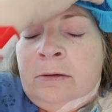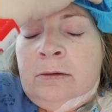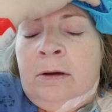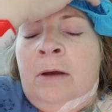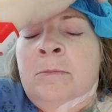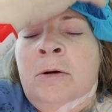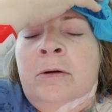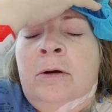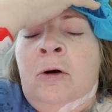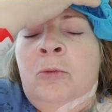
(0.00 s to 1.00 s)
I'm
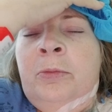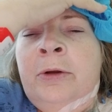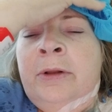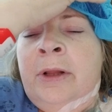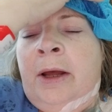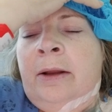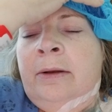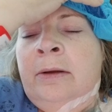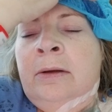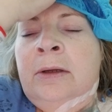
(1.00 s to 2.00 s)
hoping that
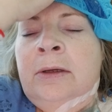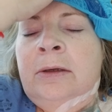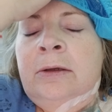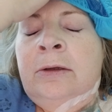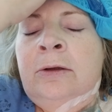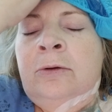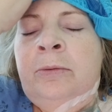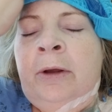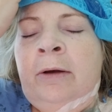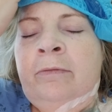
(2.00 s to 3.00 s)
you'd
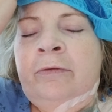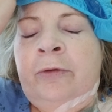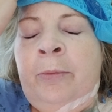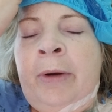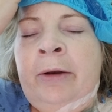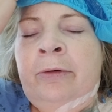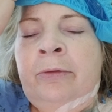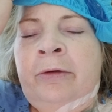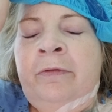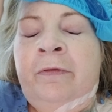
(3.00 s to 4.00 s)
be able to better
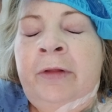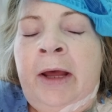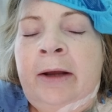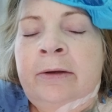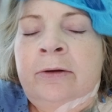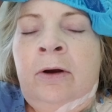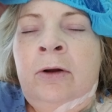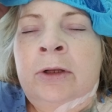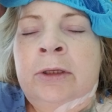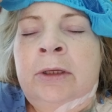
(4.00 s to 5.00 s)
reflect
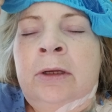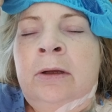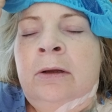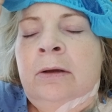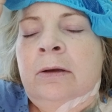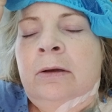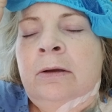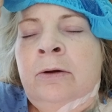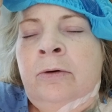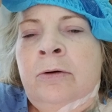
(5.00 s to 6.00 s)
on
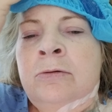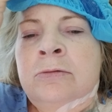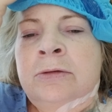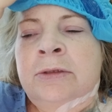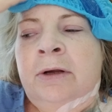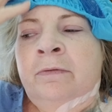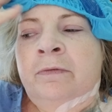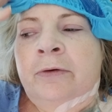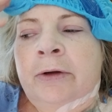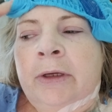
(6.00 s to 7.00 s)
your own
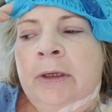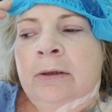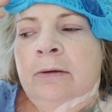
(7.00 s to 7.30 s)
suffering